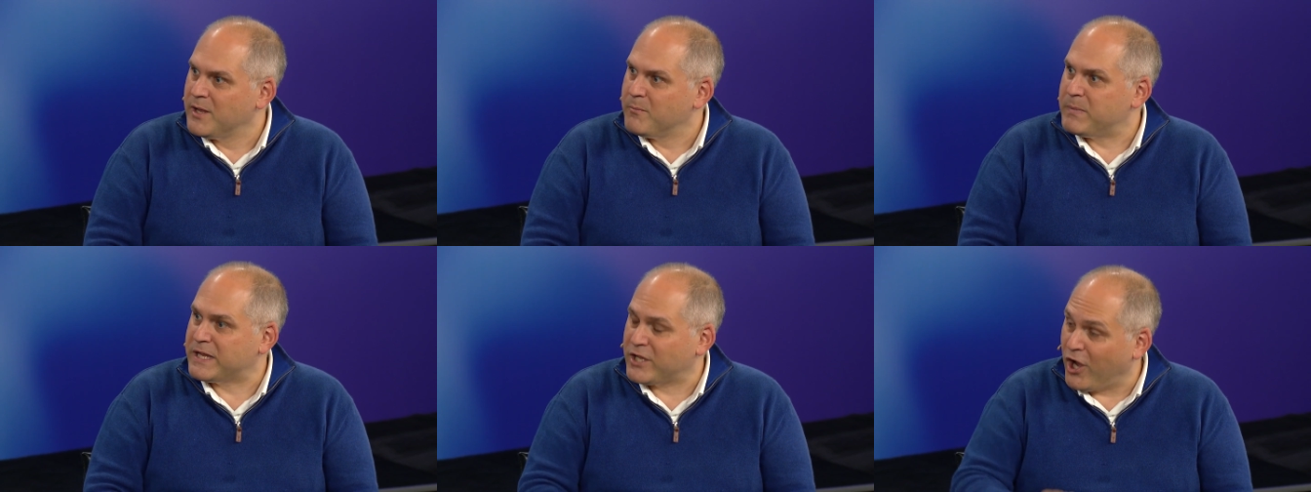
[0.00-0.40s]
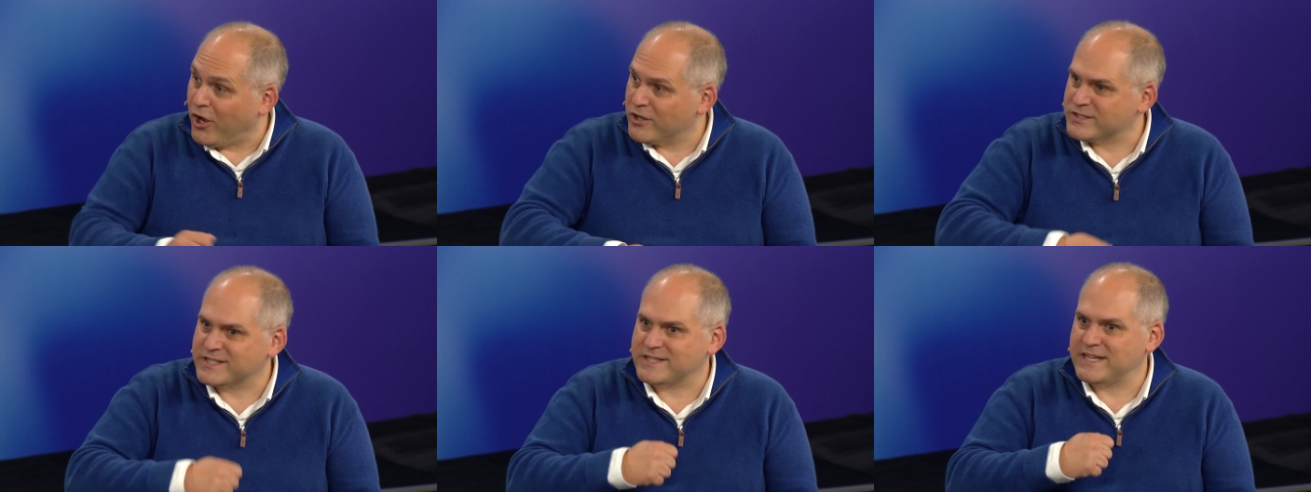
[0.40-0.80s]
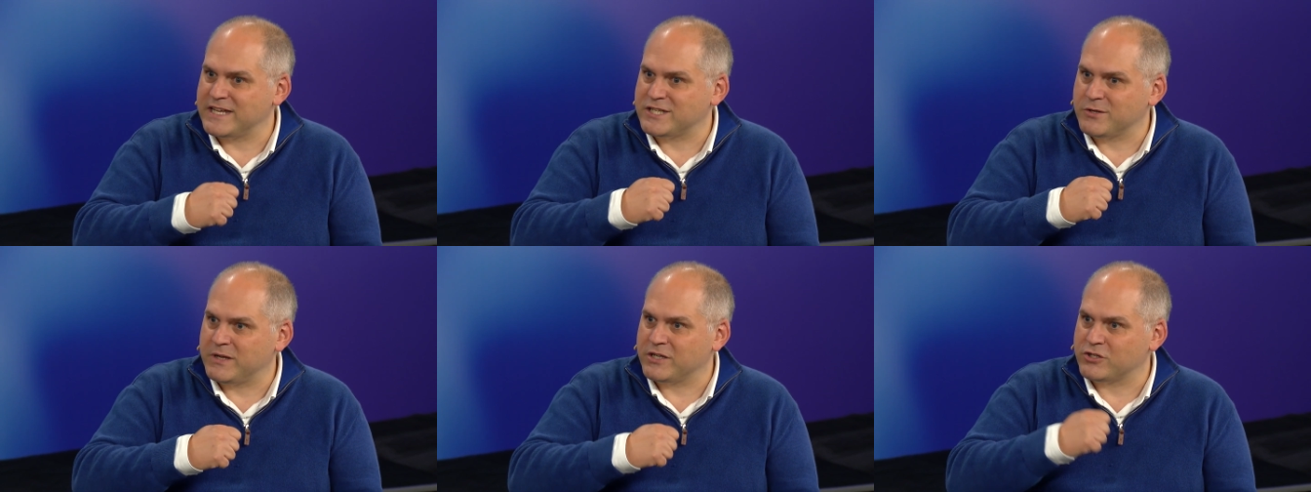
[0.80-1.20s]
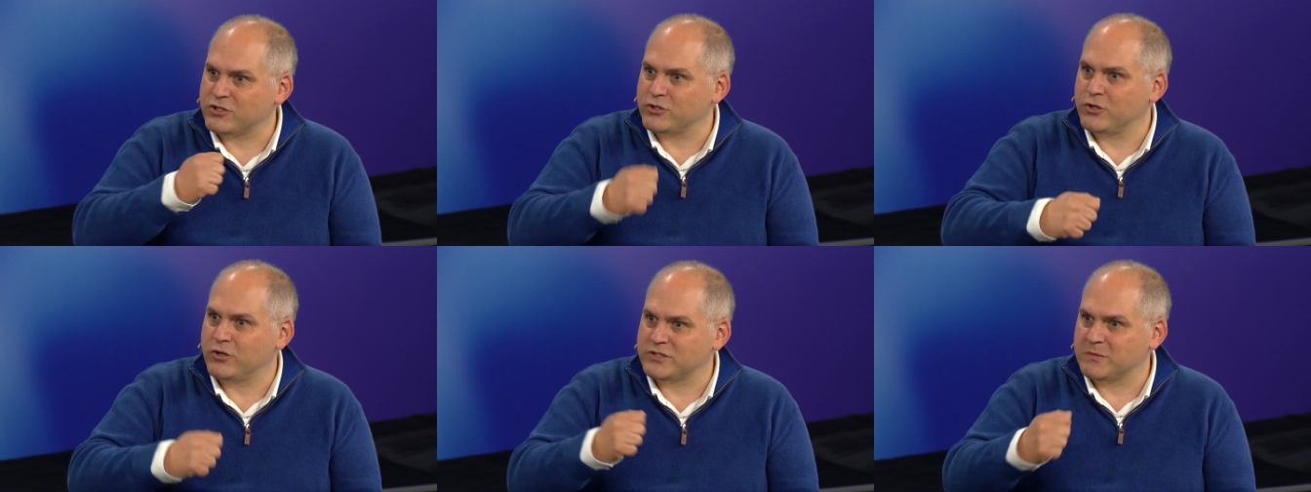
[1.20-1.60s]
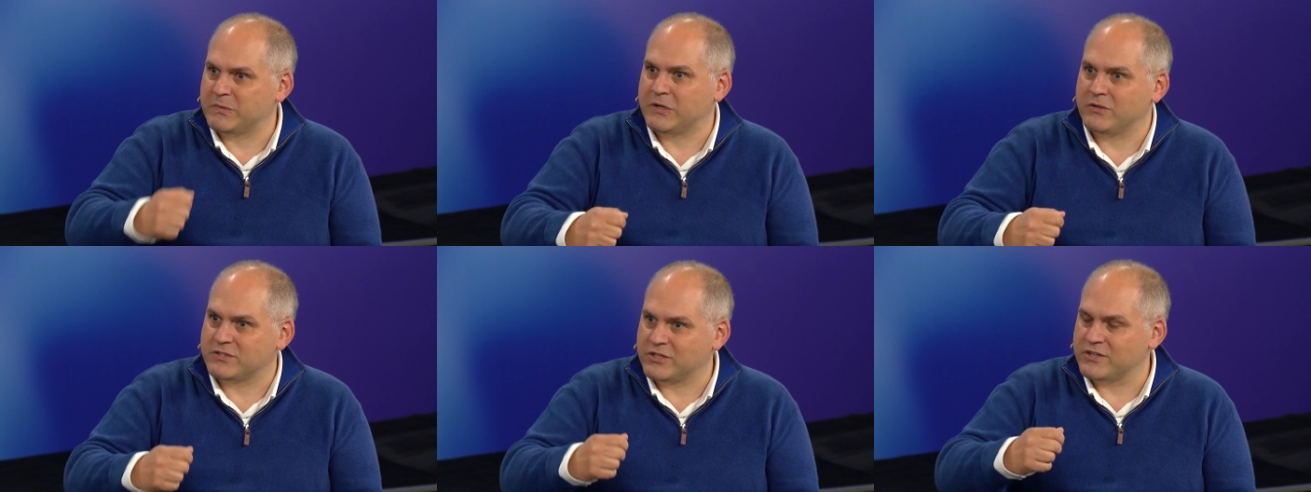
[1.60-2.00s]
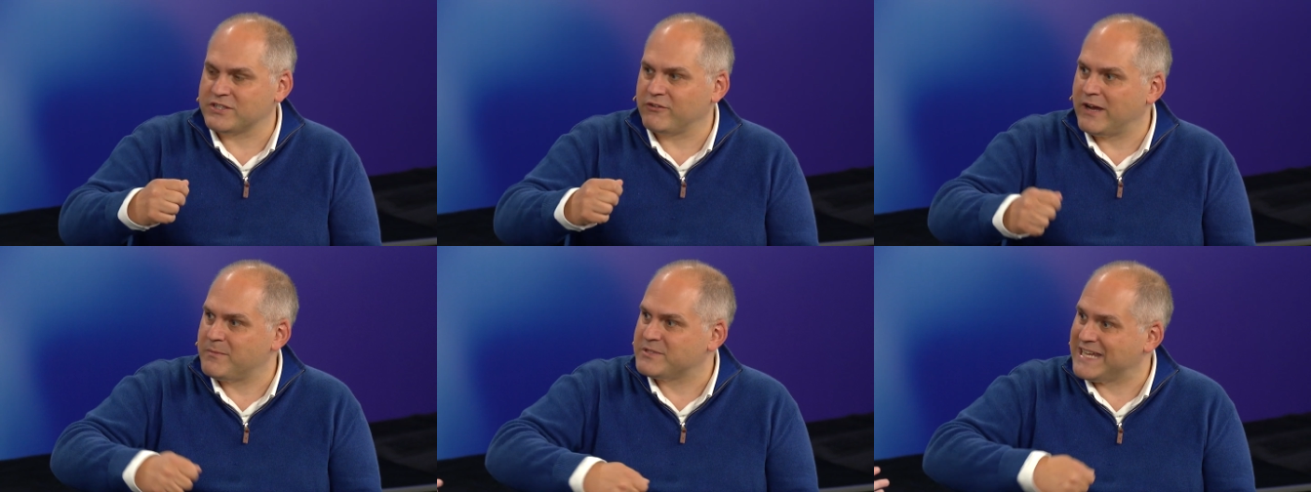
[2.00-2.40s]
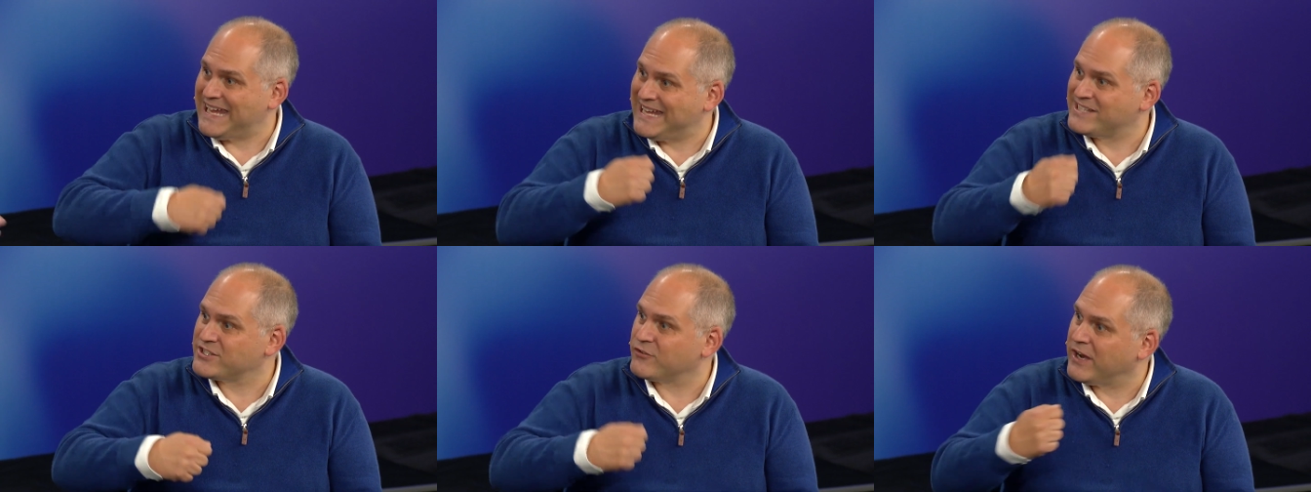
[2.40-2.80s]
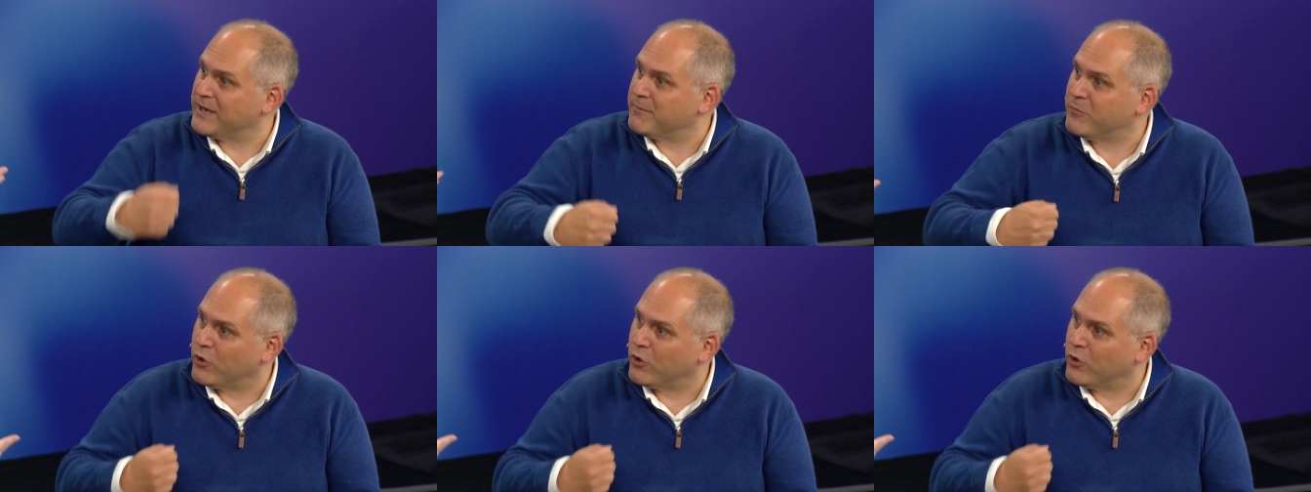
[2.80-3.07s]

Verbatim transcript: because they're doing shorter builds, because they're able right, to because iterate they're